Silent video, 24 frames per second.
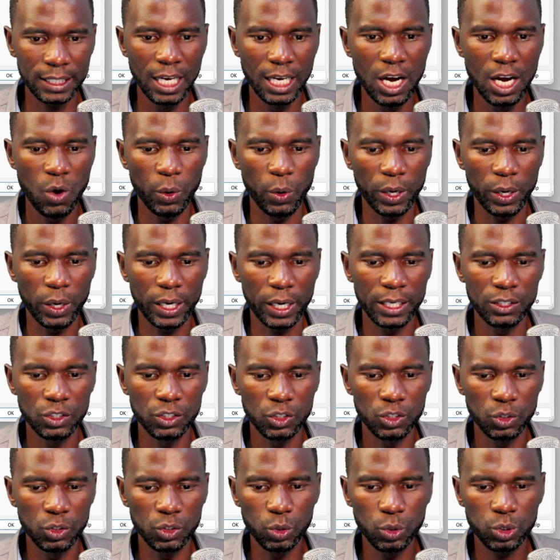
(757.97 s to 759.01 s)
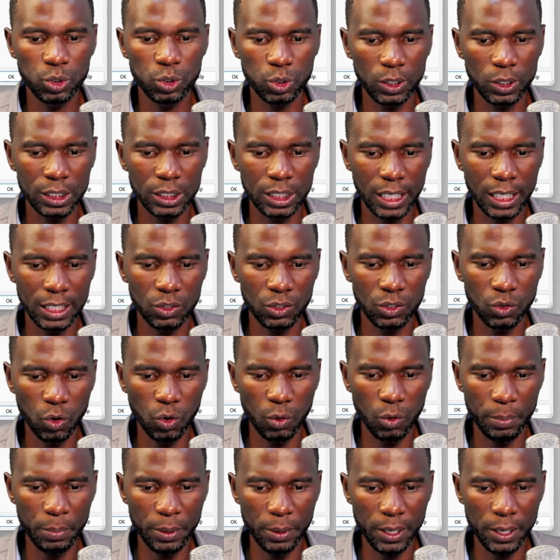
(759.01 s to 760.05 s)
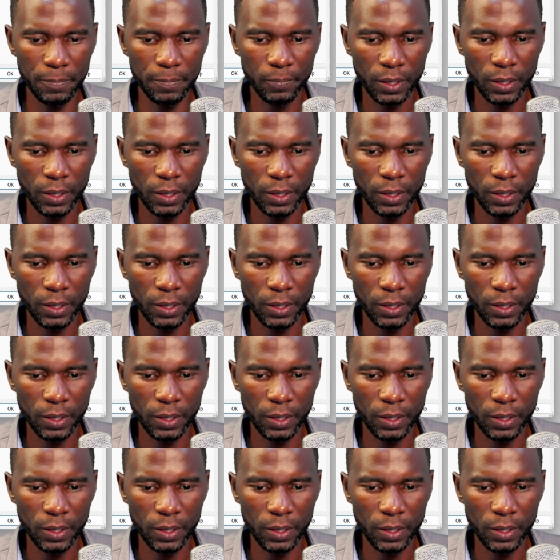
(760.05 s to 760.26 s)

We can do sorting and grouping